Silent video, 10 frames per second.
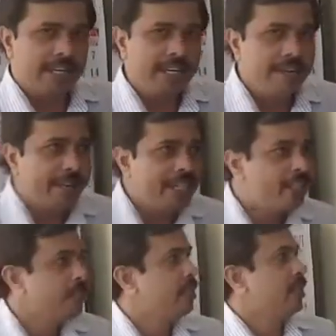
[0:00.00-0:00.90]
in
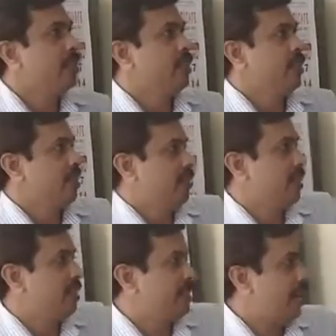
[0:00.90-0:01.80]
which
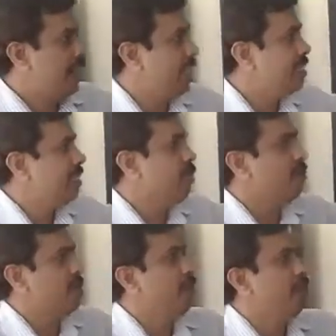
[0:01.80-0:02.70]
the scientist
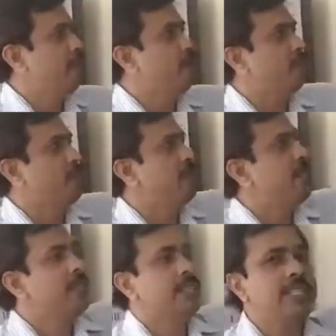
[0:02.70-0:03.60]
Naustin will be
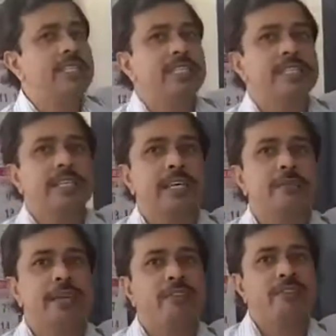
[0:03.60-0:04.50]
observed this
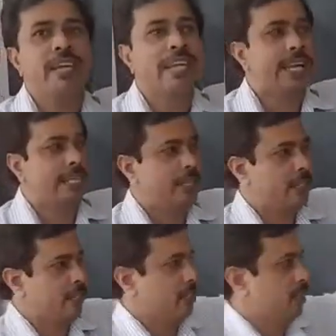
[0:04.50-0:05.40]
double
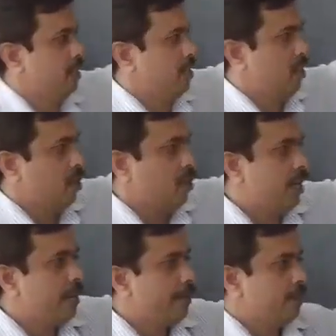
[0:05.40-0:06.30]
fertilizations.
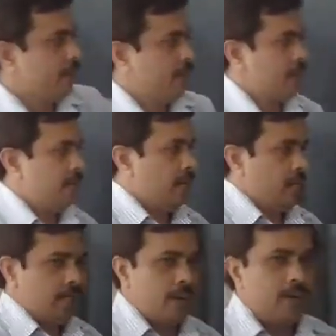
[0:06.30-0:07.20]
Okay.
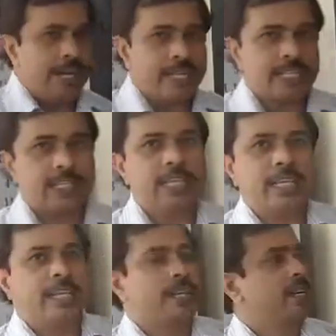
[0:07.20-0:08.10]
Now let us
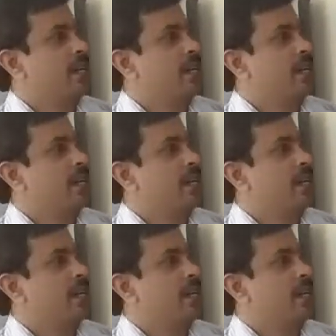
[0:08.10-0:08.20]
see